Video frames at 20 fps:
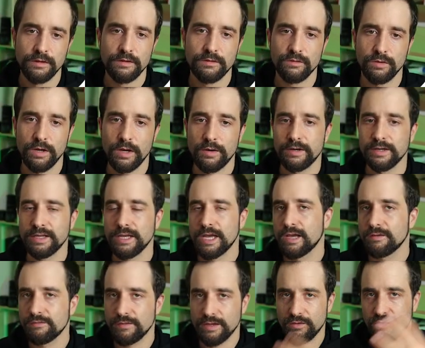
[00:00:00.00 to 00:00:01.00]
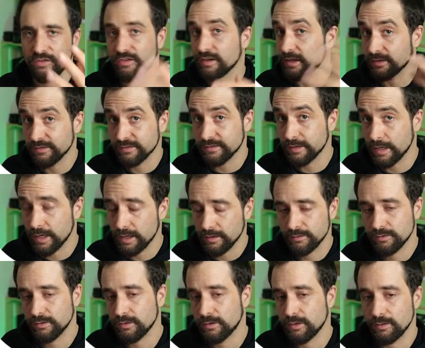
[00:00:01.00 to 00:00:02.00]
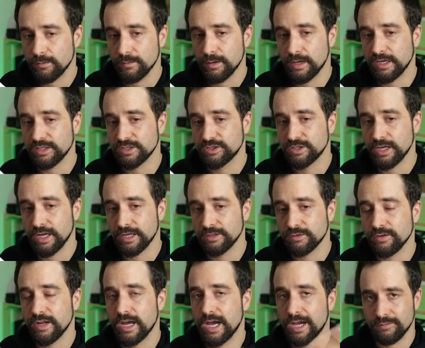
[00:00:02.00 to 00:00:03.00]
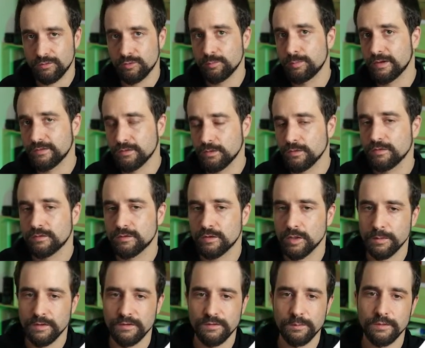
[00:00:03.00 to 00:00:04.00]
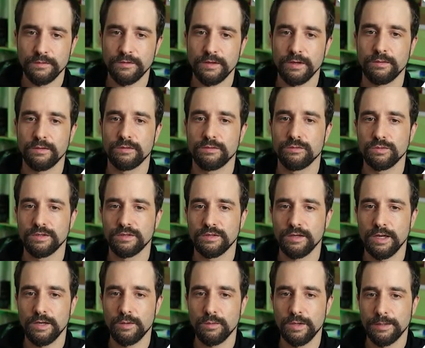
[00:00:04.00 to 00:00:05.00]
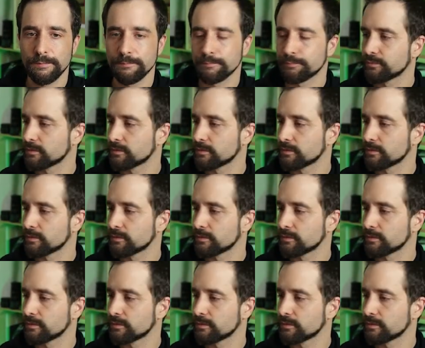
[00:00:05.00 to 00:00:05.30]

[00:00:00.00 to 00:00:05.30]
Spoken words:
So I already have everything installed, so I don't have to pass all those commands, but I will do it anyway.